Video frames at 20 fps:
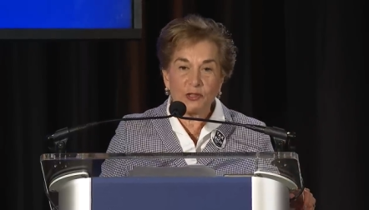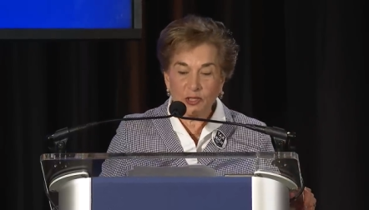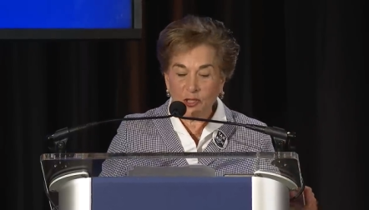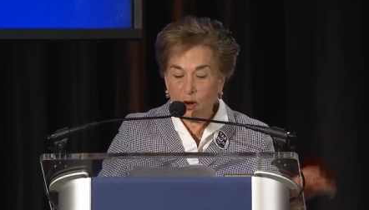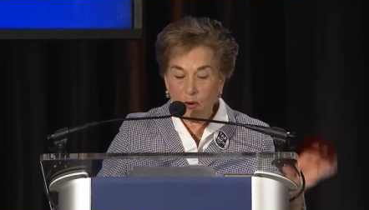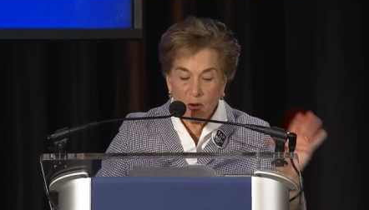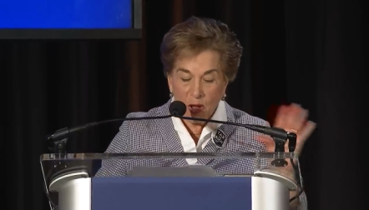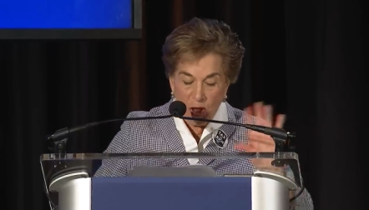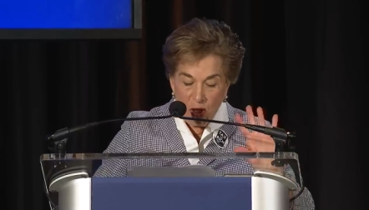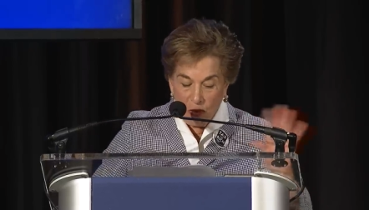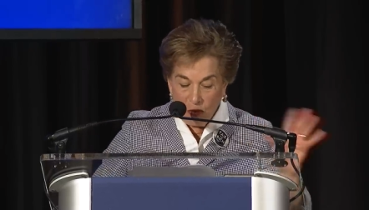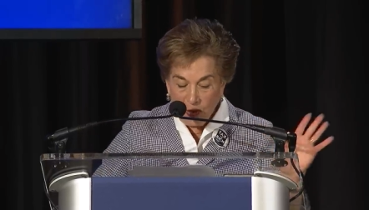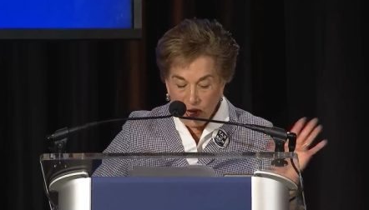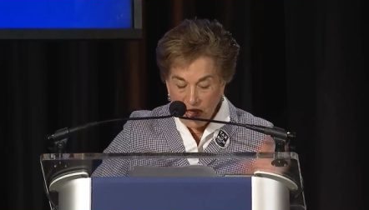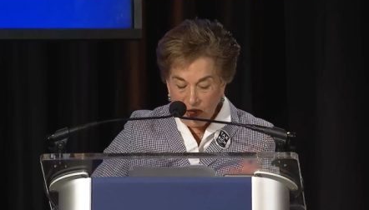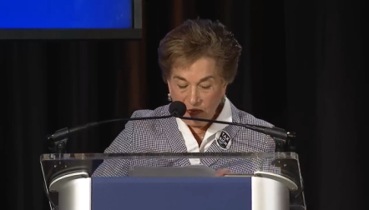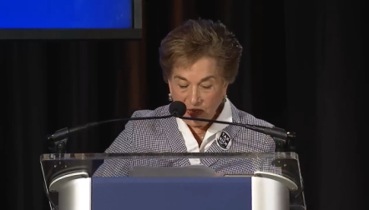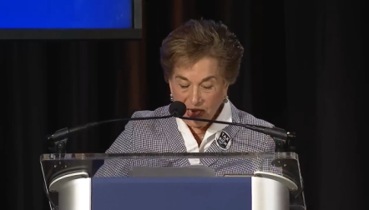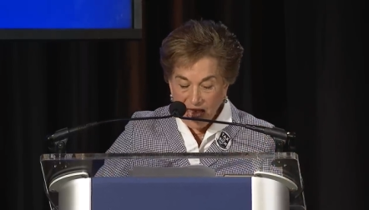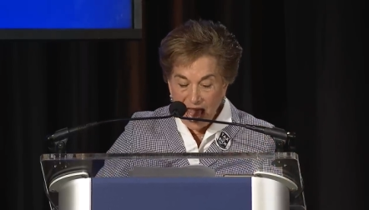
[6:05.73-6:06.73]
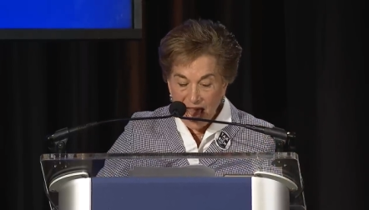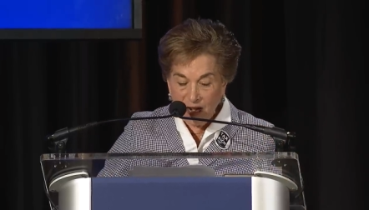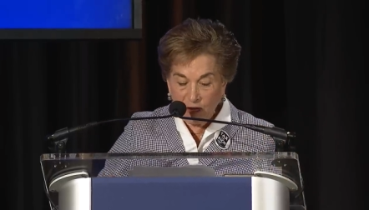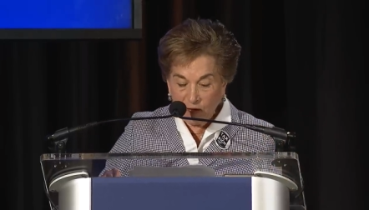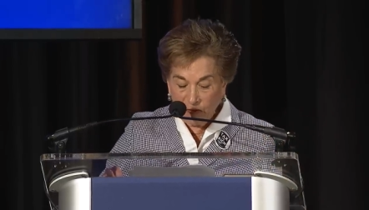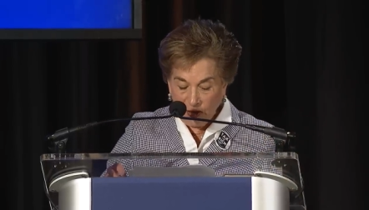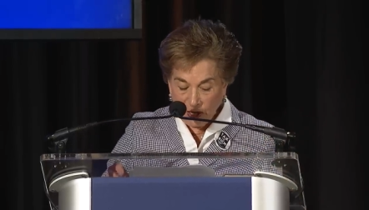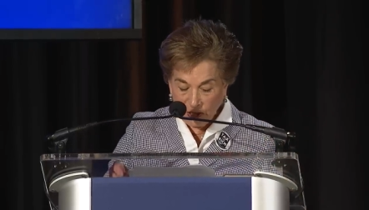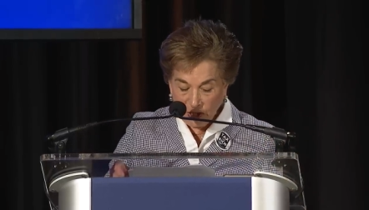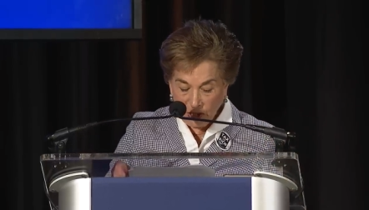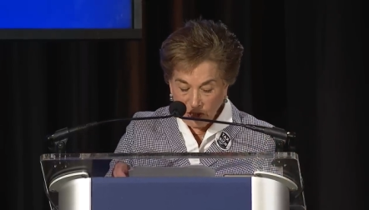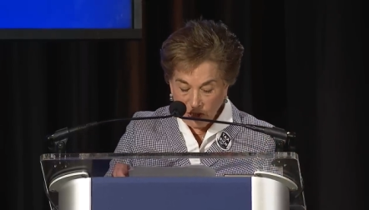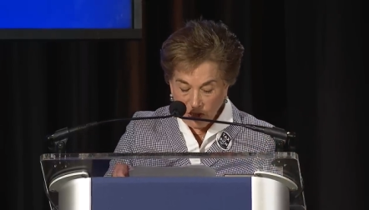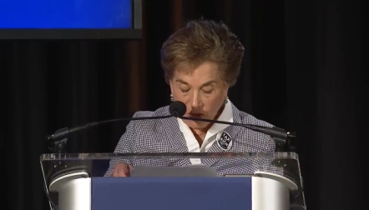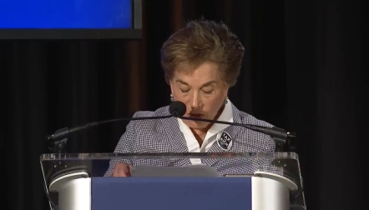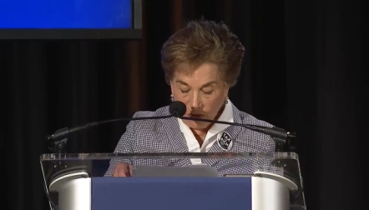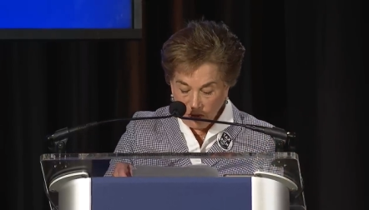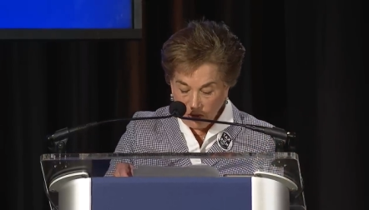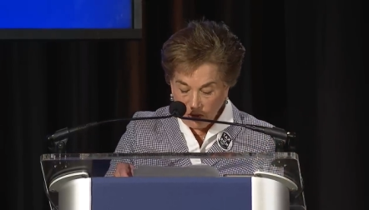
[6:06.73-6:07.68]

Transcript: So we have a lot of fronts to,